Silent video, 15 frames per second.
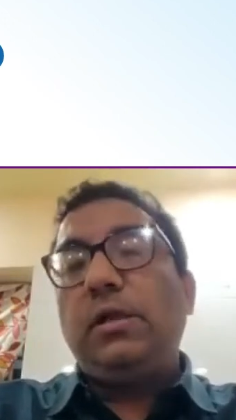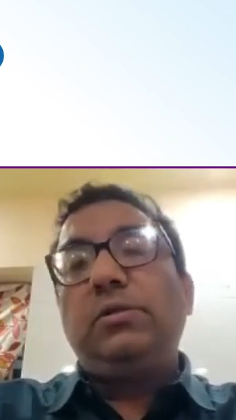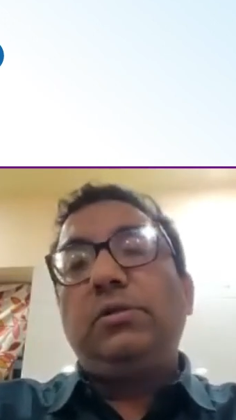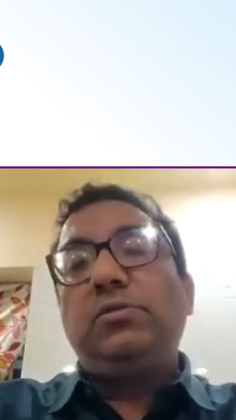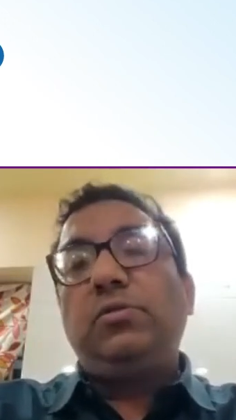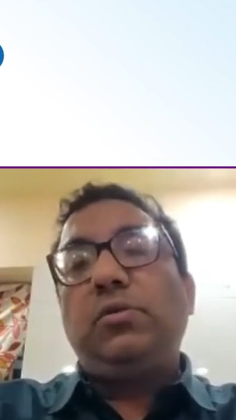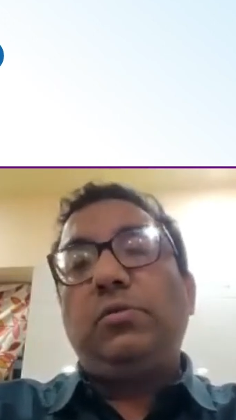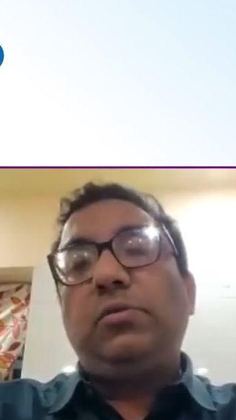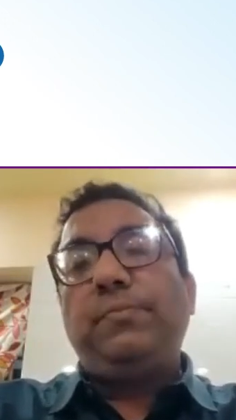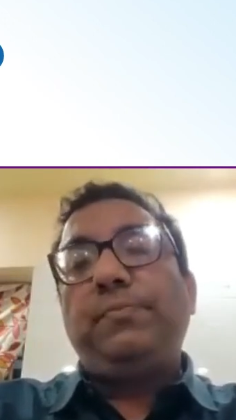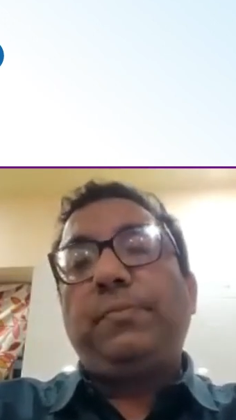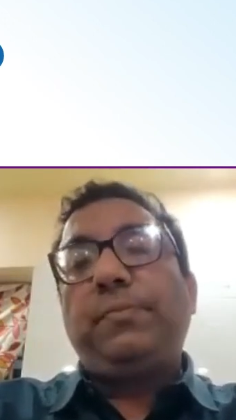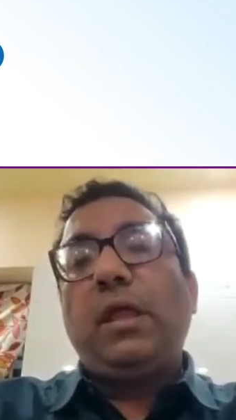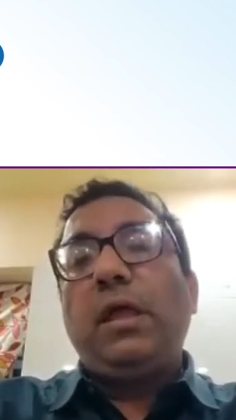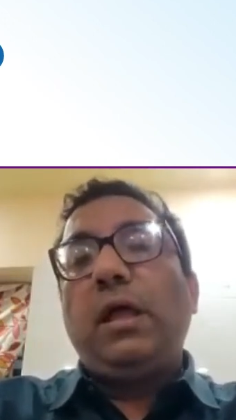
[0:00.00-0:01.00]

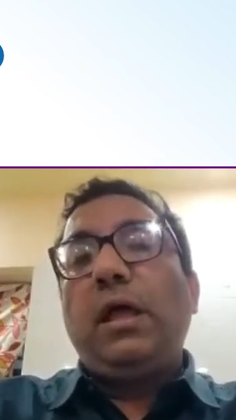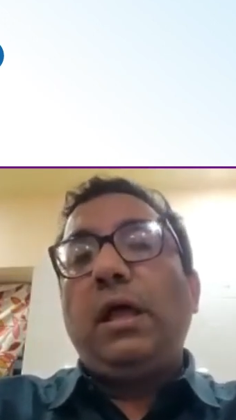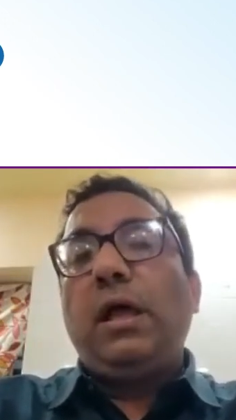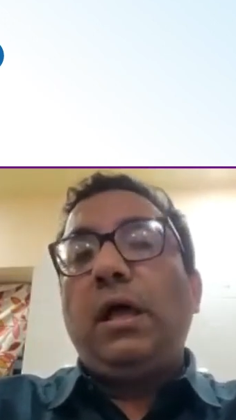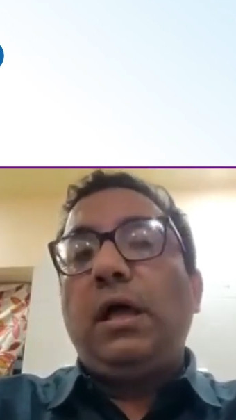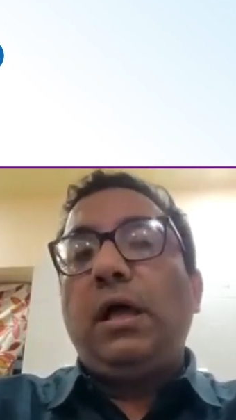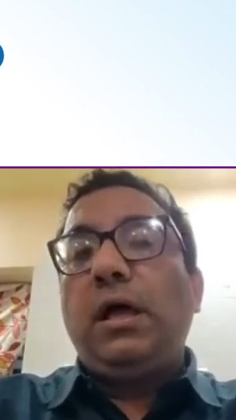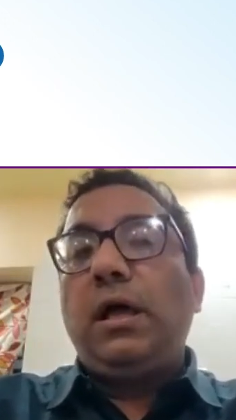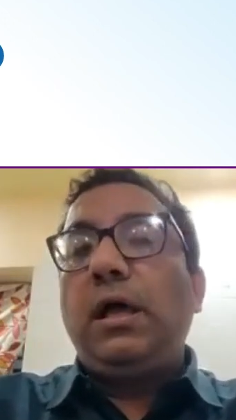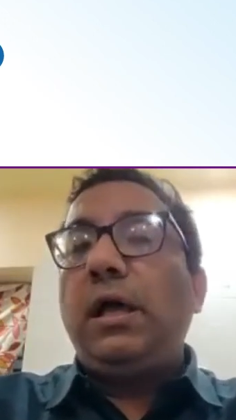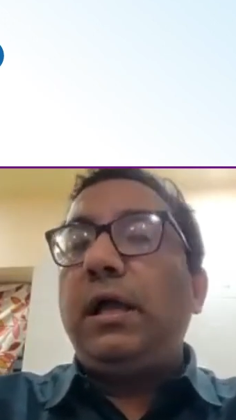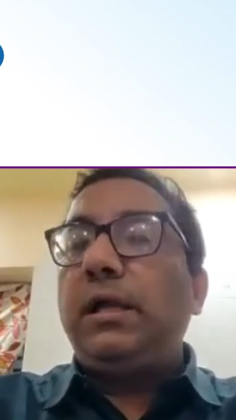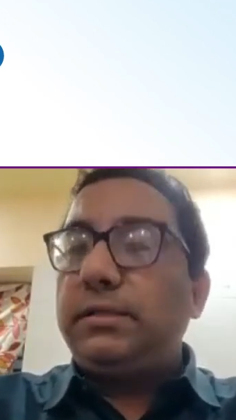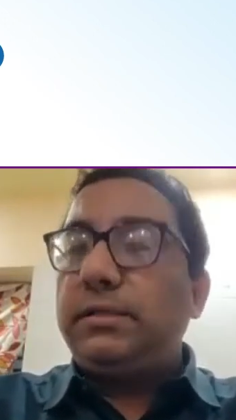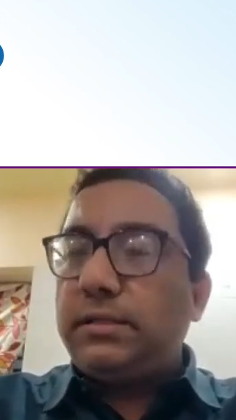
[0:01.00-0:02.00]
So
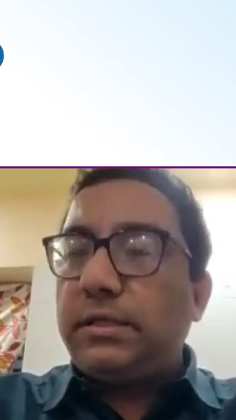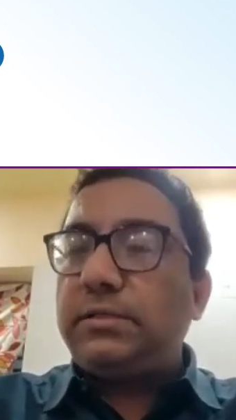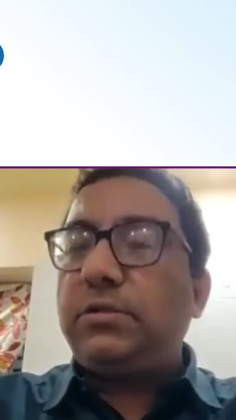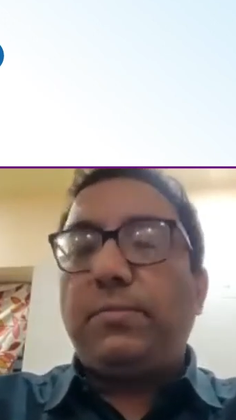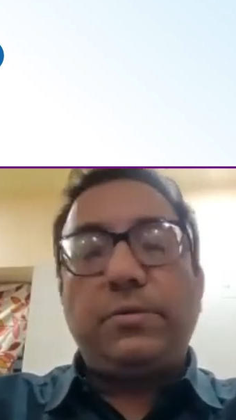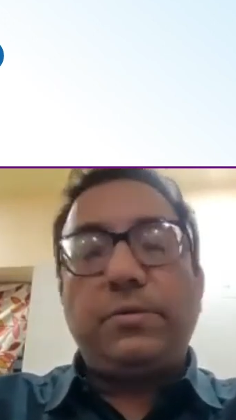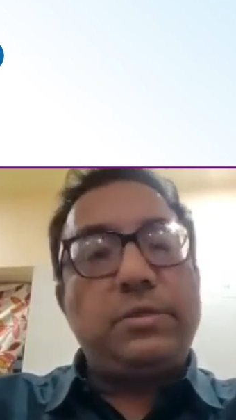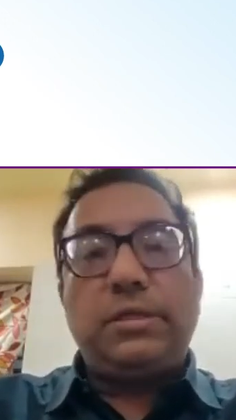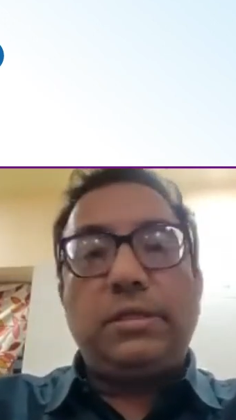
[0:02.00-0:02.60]
it is just the opposite.